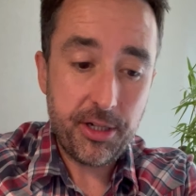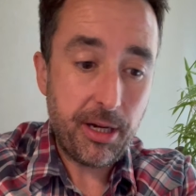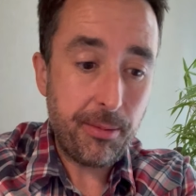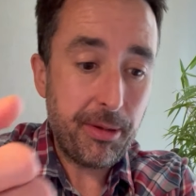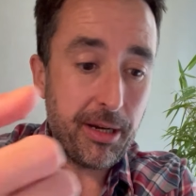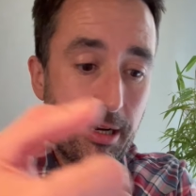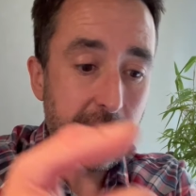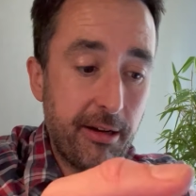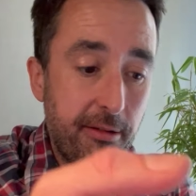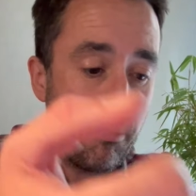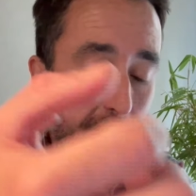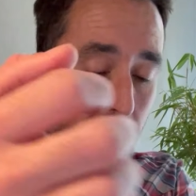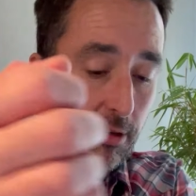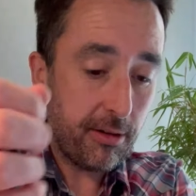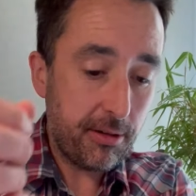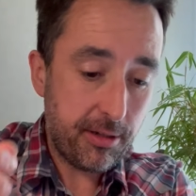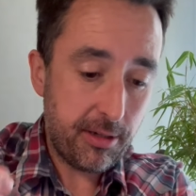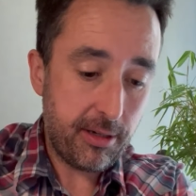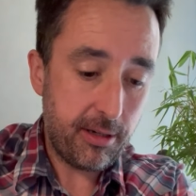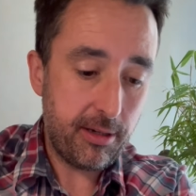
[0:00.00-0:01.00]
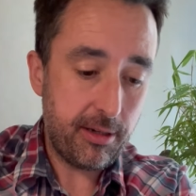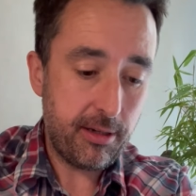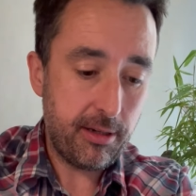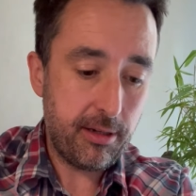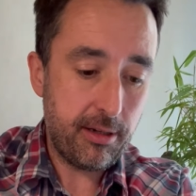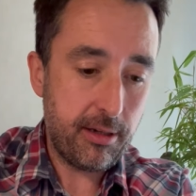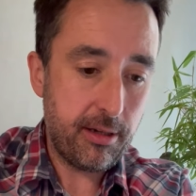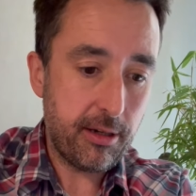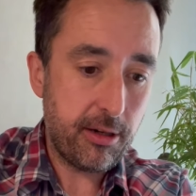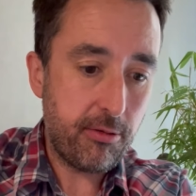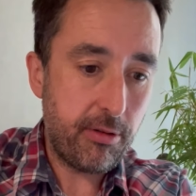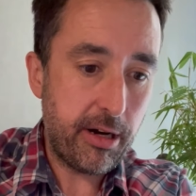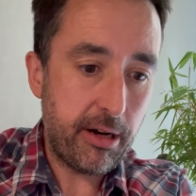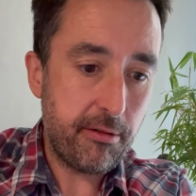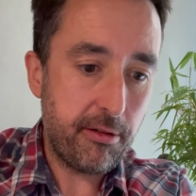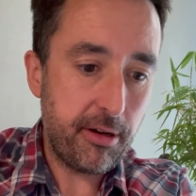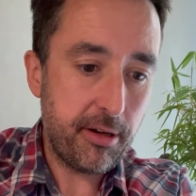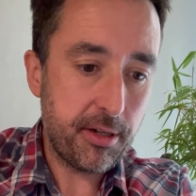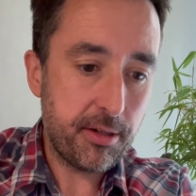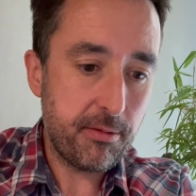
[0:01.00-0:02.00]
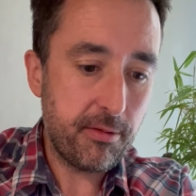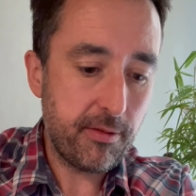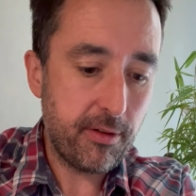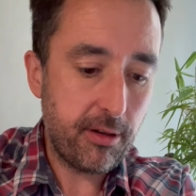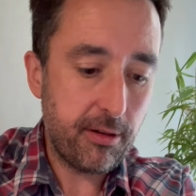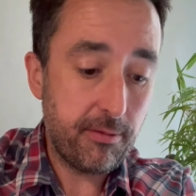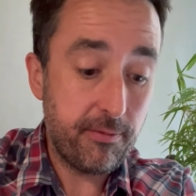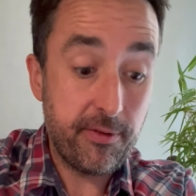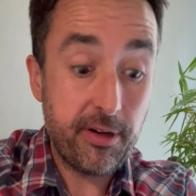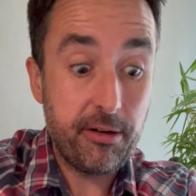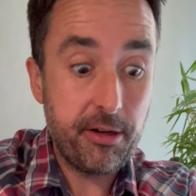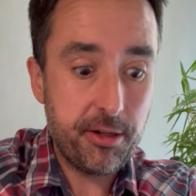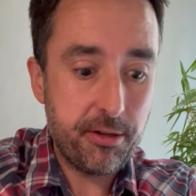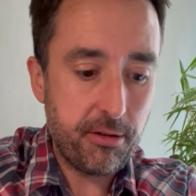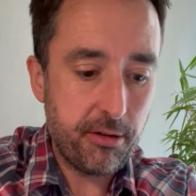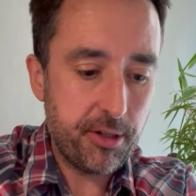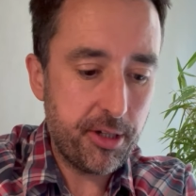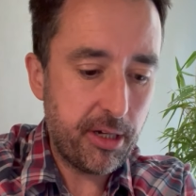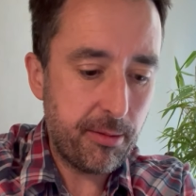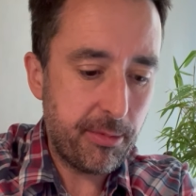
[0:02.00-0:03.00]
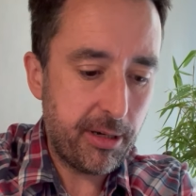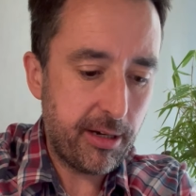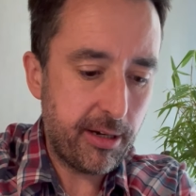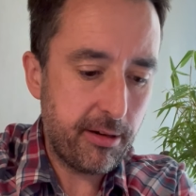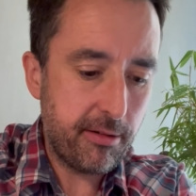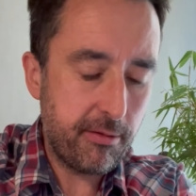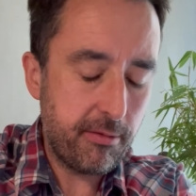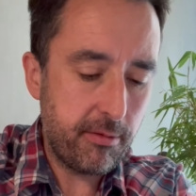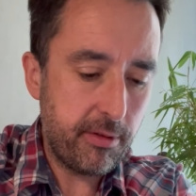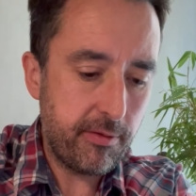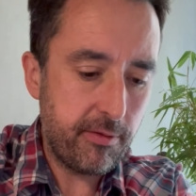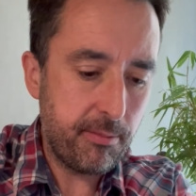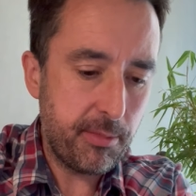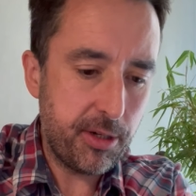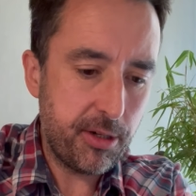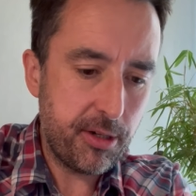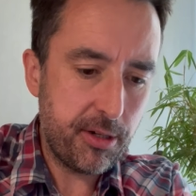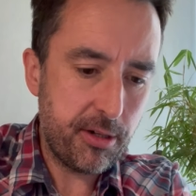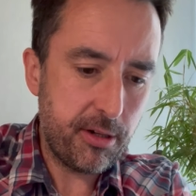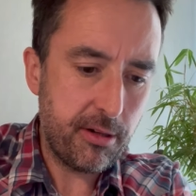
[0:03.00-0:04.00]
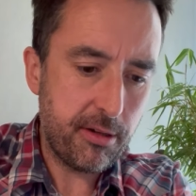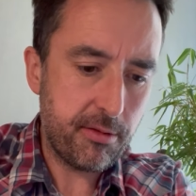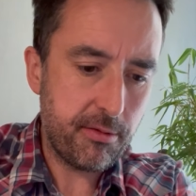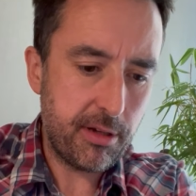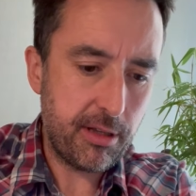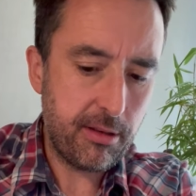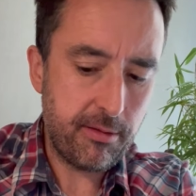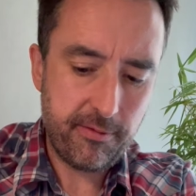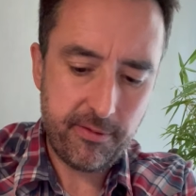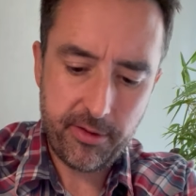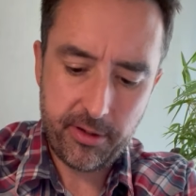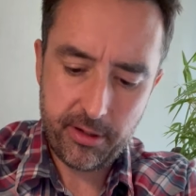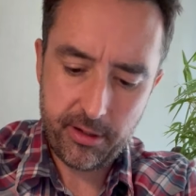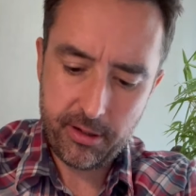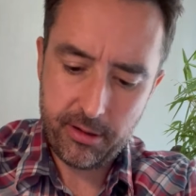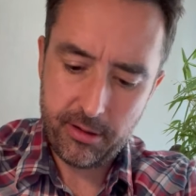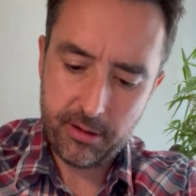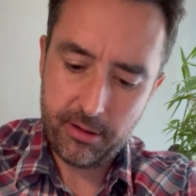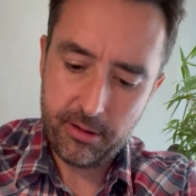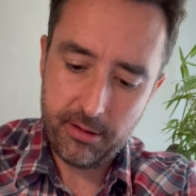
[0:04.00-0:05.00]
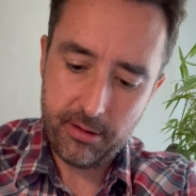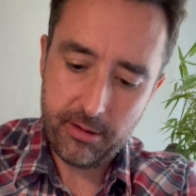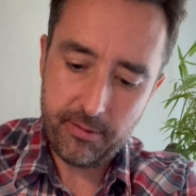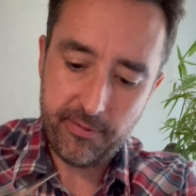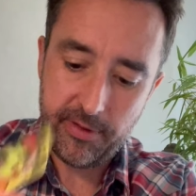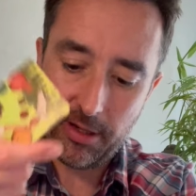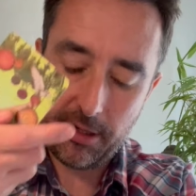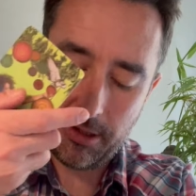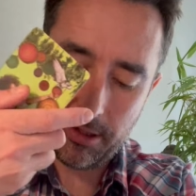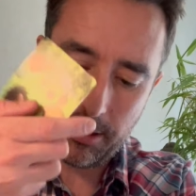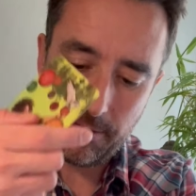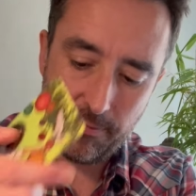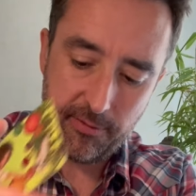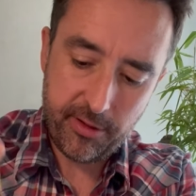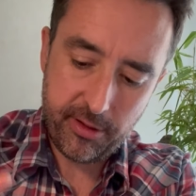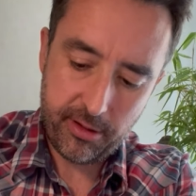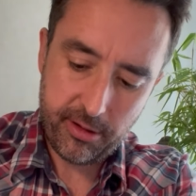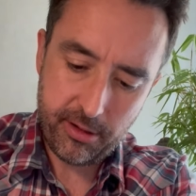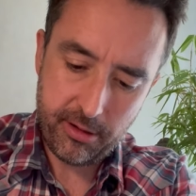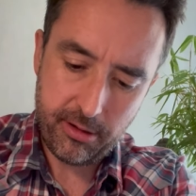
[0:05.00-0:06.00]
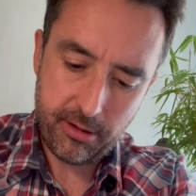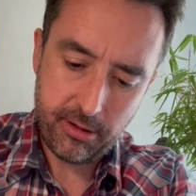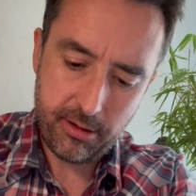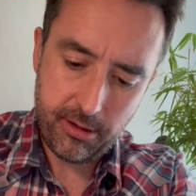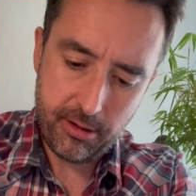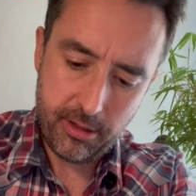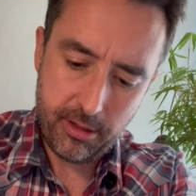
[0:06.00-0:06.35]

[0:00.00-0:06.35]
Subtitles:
Gemini, we've got Aquarius, we've got very strong Gemini with magician as well, Virgo, Venus in Virgo.